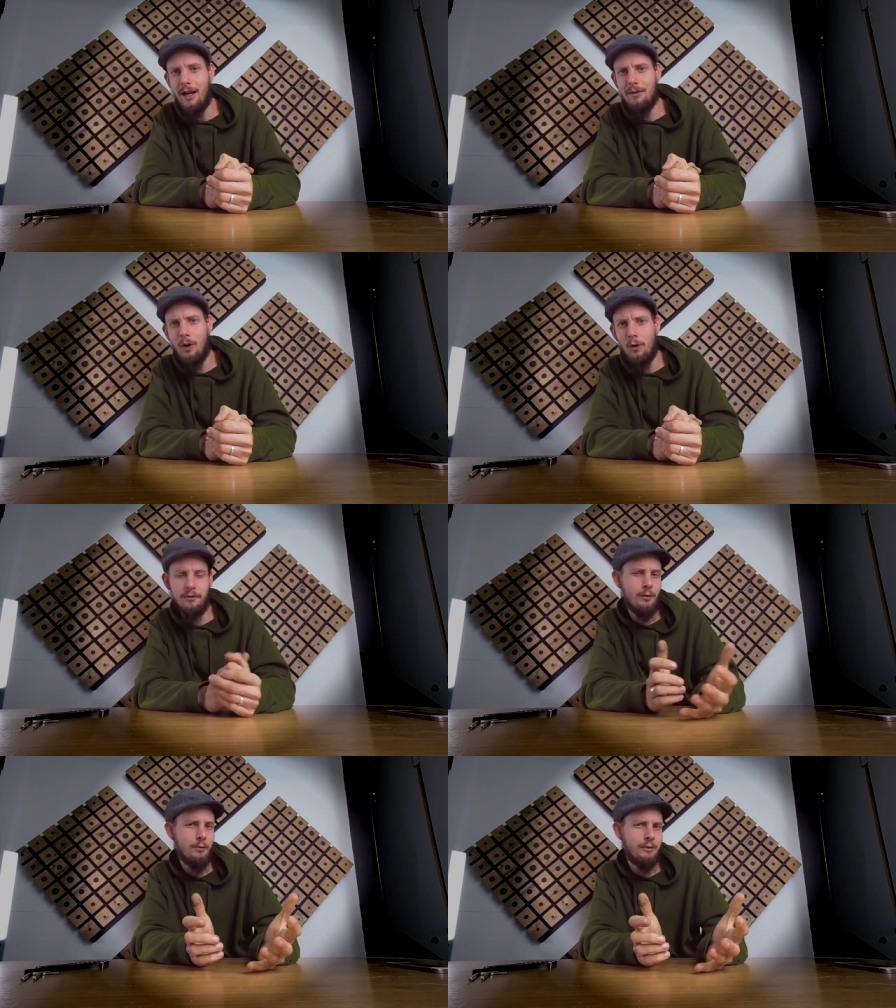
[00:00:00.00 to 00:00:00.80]
I'm
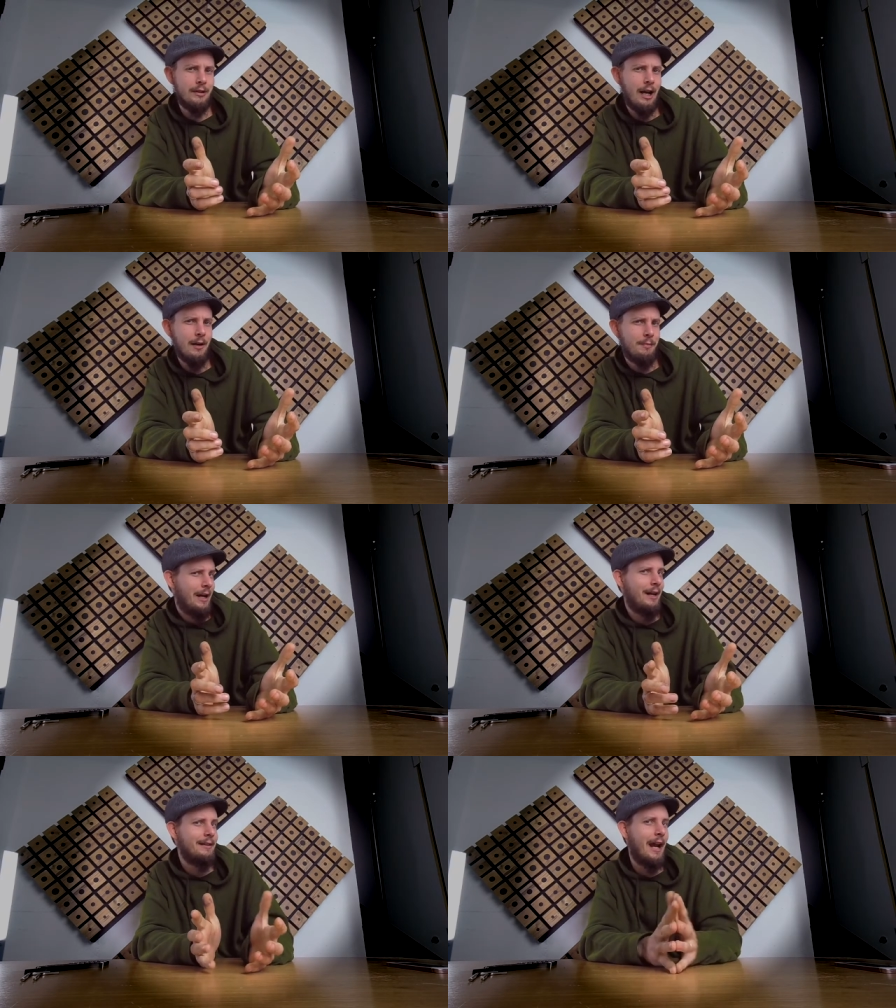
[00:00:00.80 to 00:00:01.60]
also the guy
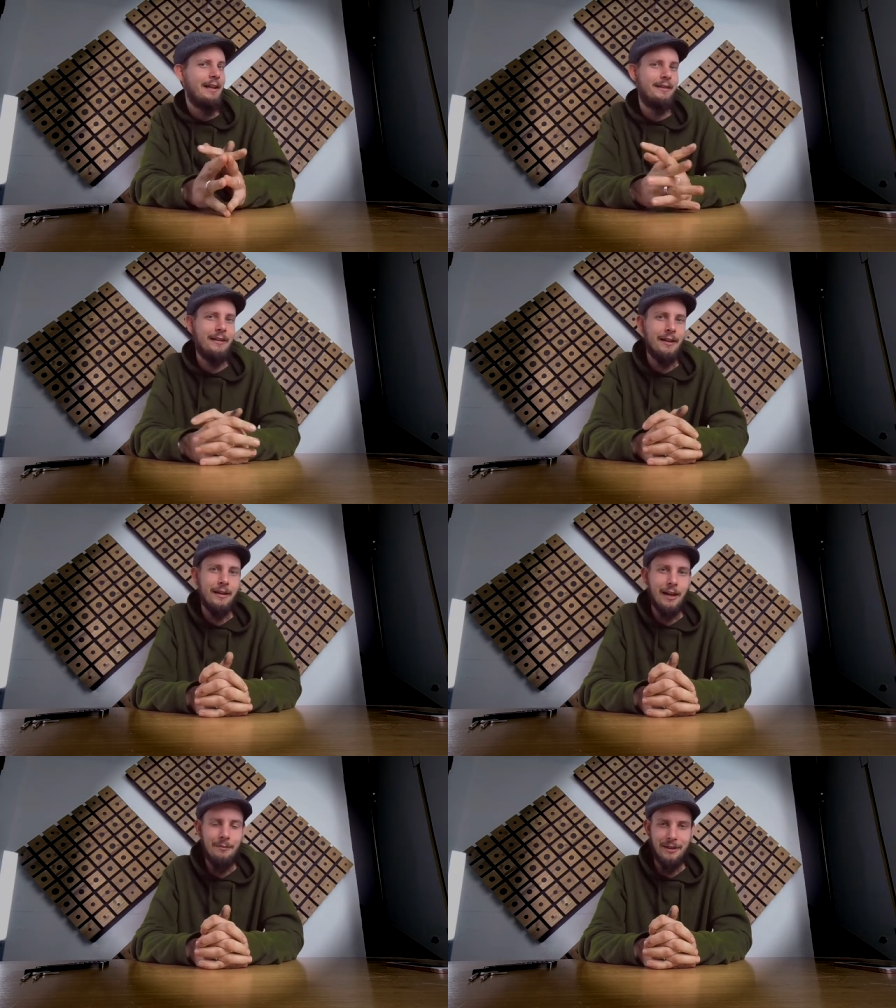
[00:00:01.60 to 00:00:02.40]
behind ACD
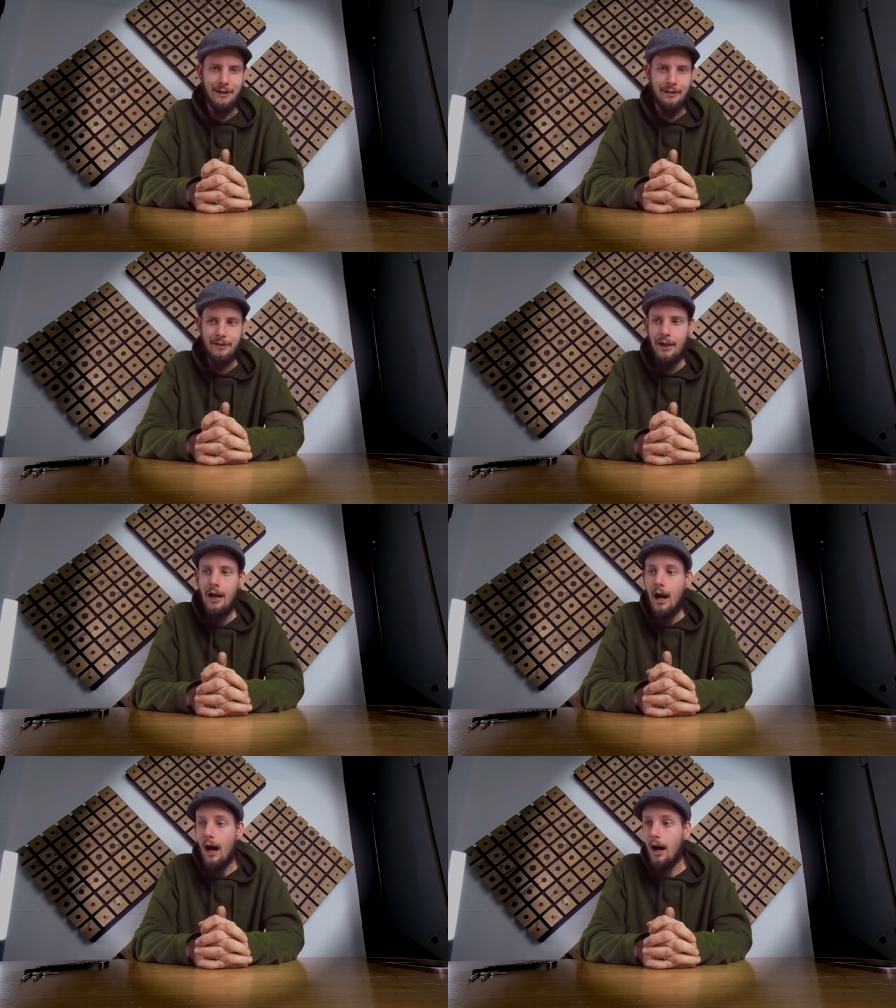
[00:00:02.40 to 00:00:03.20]
Unlimited,
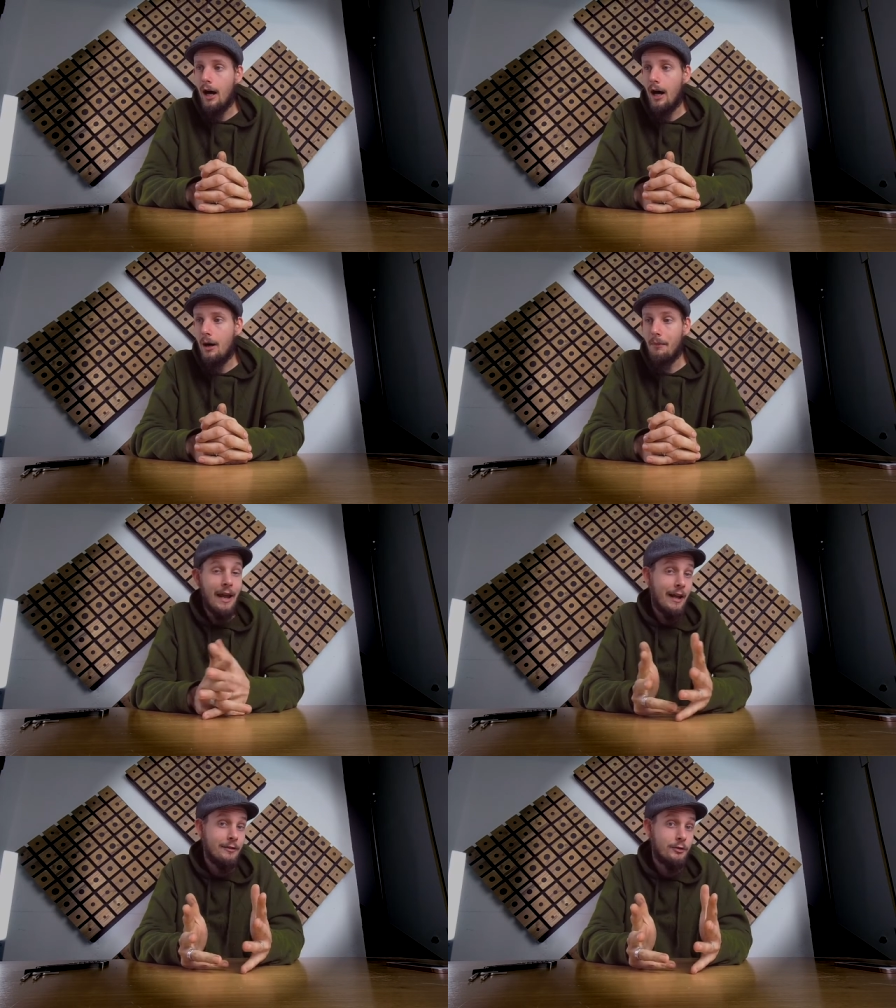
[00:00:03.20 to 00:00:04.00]

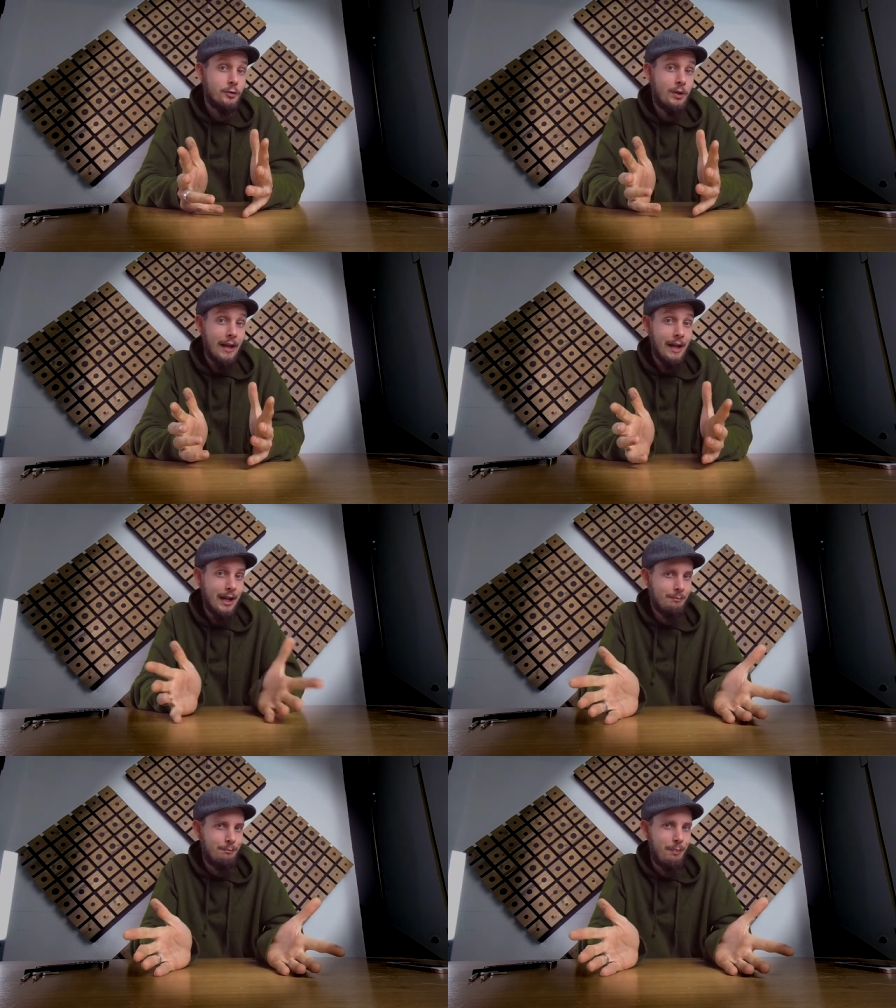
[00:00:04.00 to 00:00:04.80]
and today
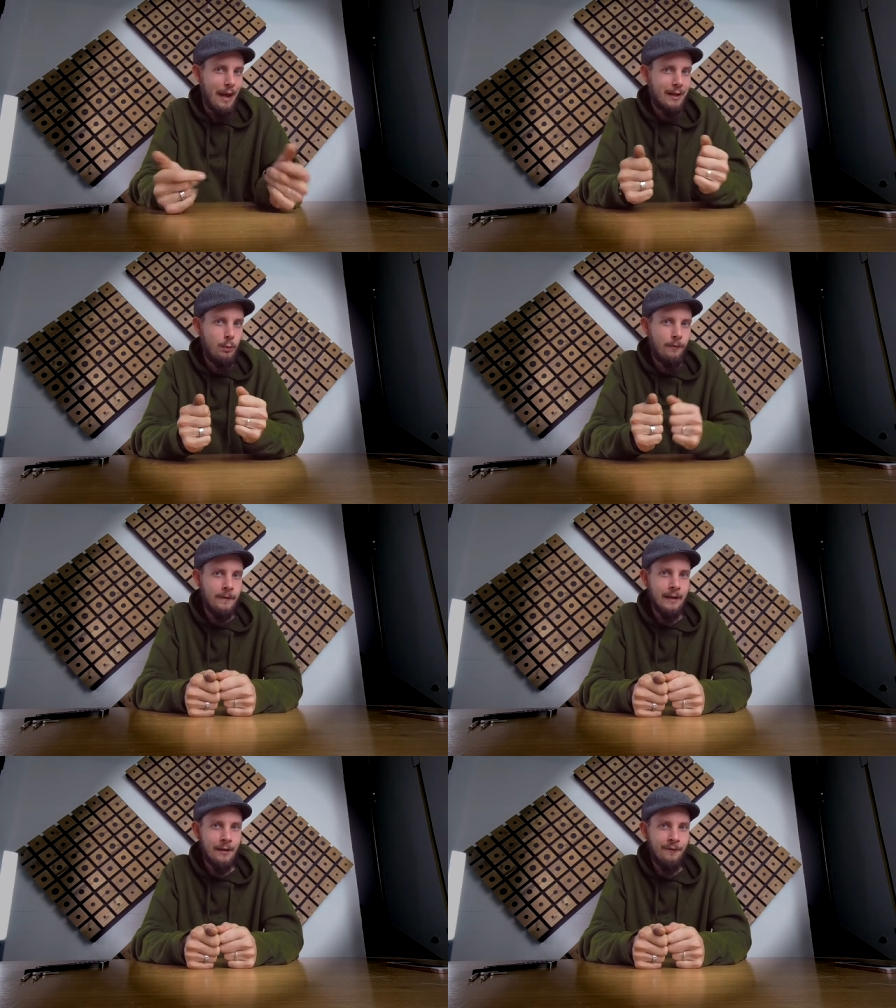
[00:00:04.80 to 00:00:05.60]
I'm back with
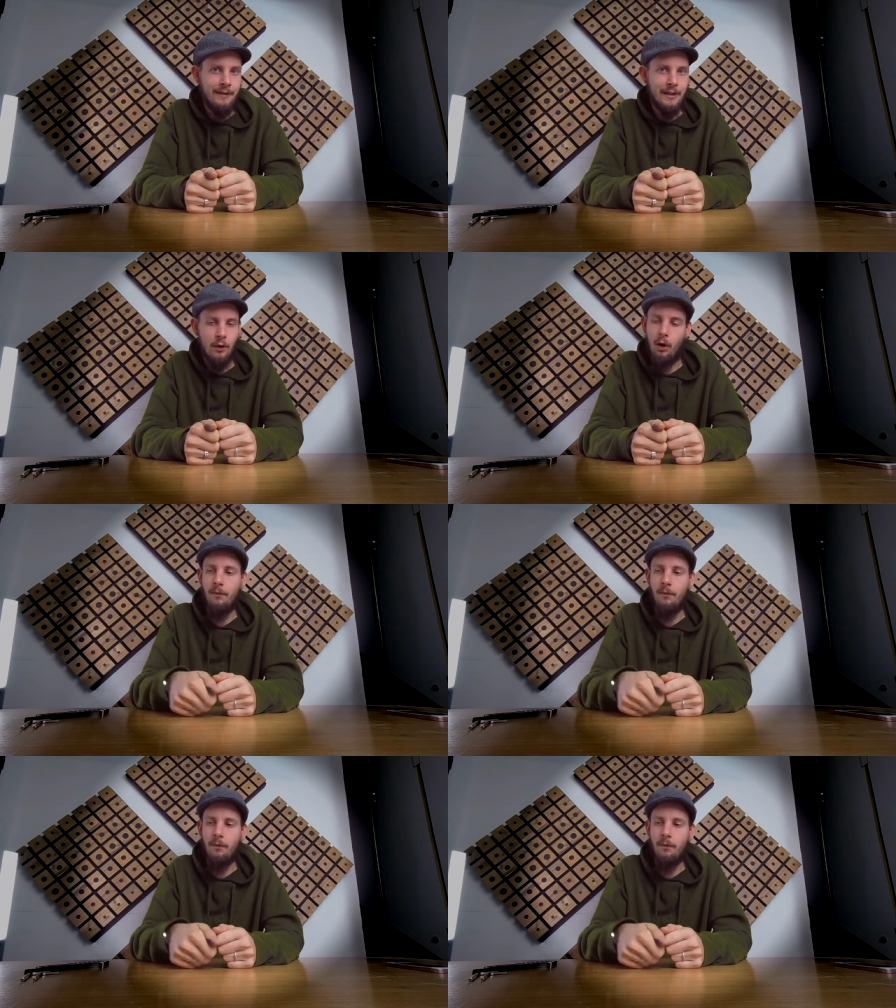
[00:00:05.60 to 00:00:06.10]
another video.